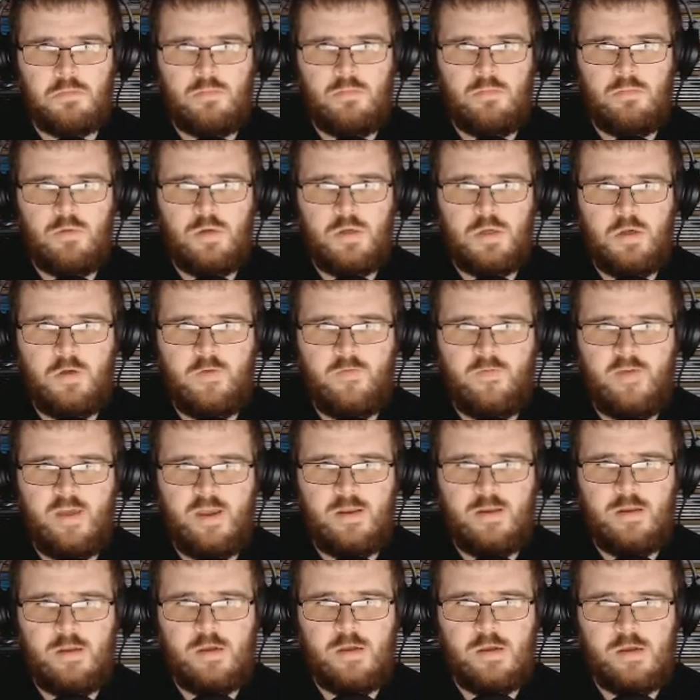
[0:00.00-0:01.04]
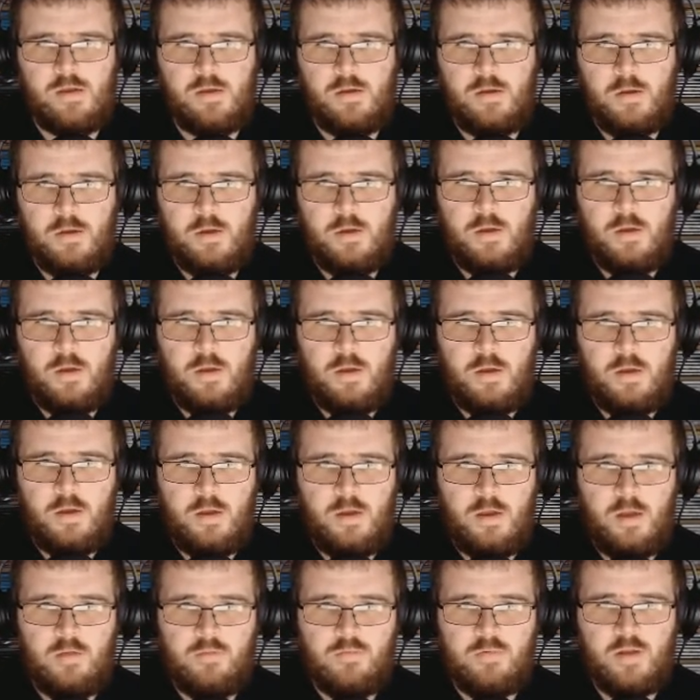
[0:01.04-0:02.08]
Well then,
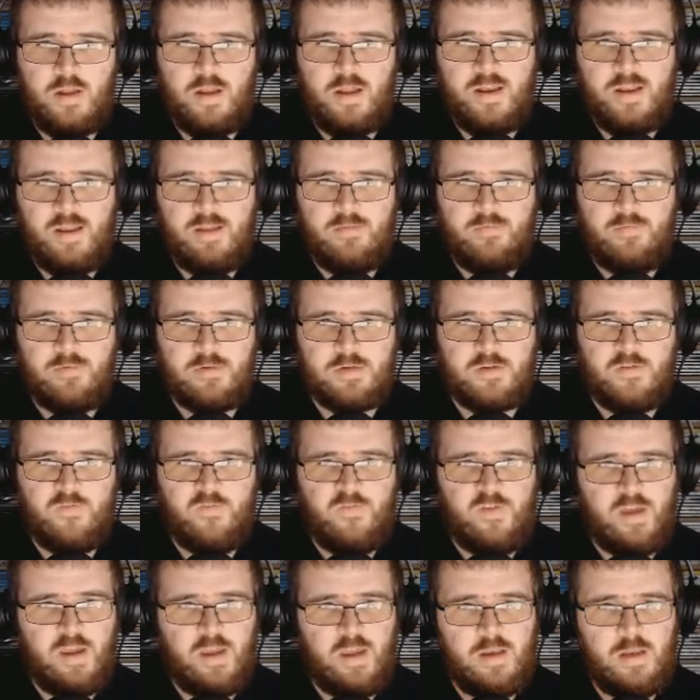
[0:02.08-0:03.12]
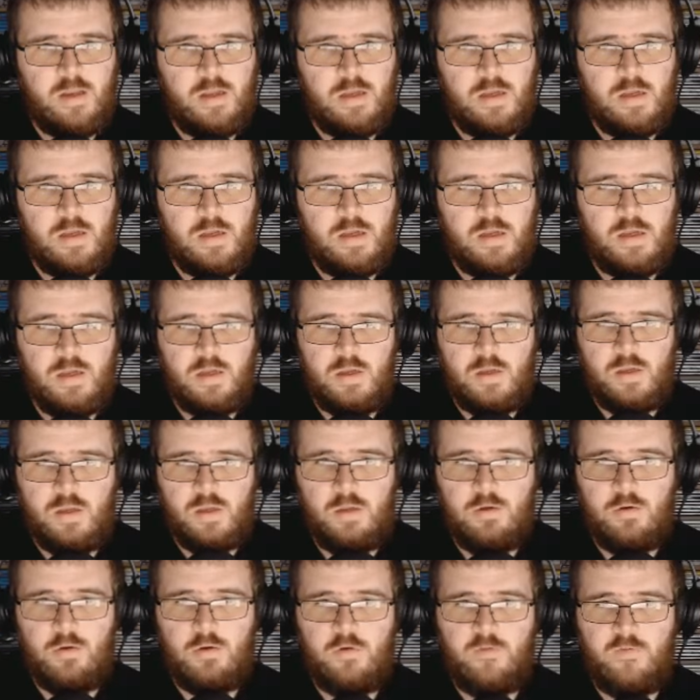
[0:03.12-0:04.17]
I'm glad that was faint.
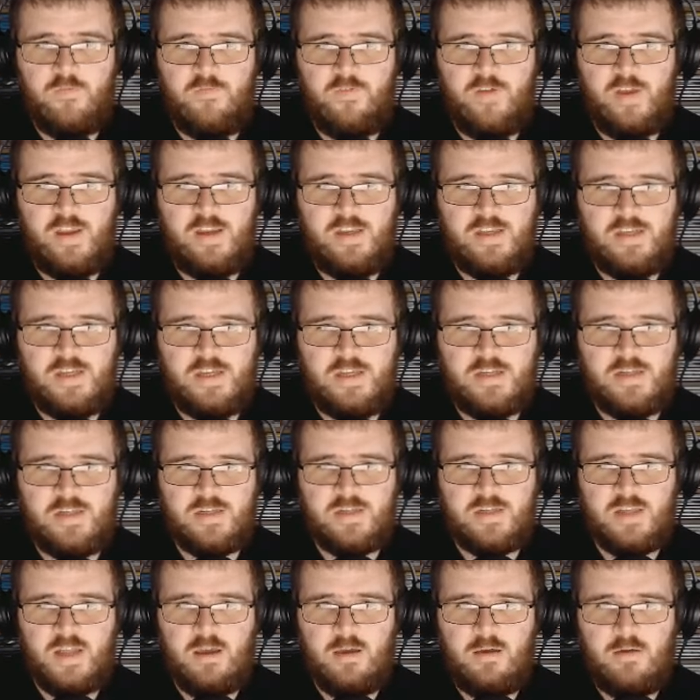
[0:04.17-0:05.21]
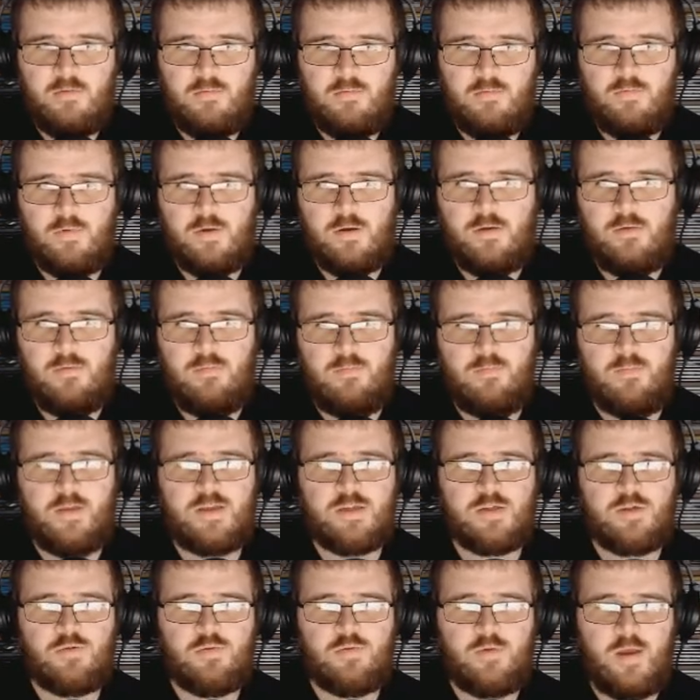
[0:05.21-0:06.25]
You're fainted and down, well,
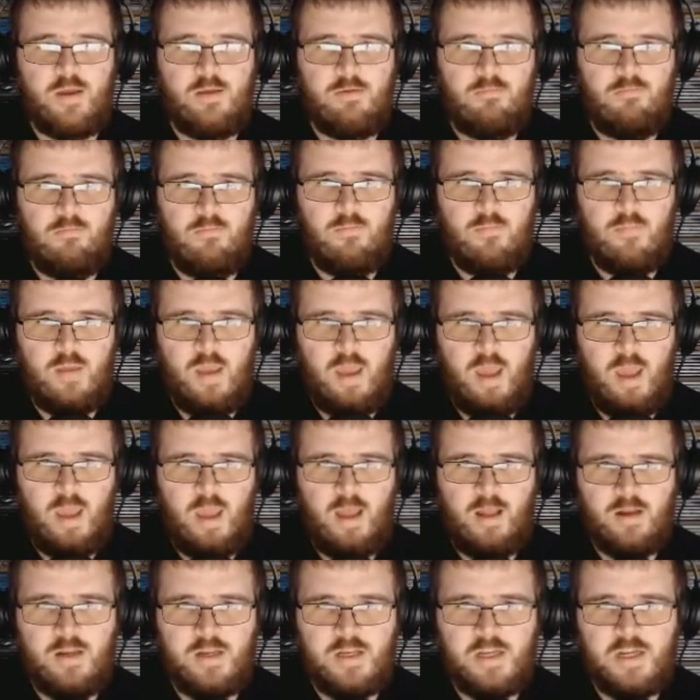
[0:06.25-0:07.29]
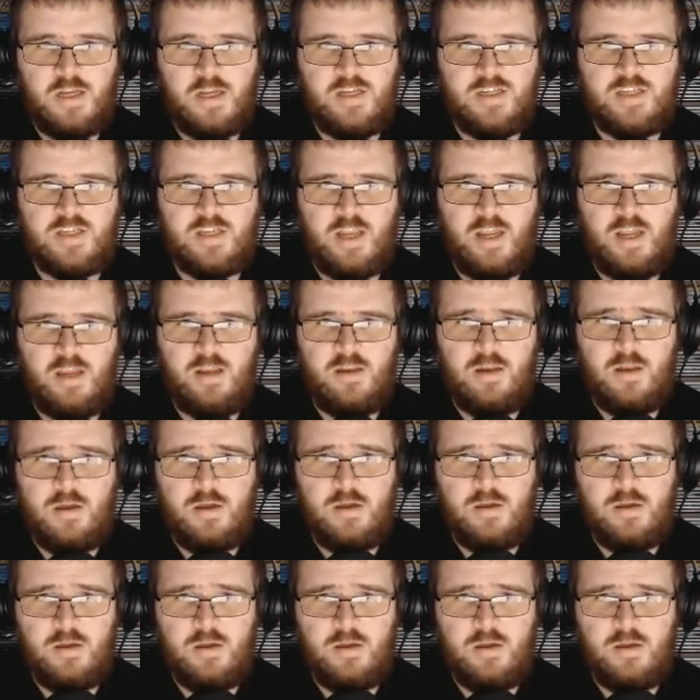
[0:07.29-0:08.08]
that's great. Hell it is then.